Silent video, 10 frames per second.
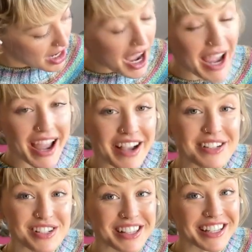I
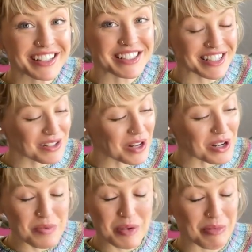actually did try to
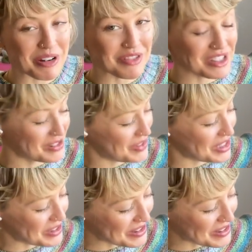prepare for this video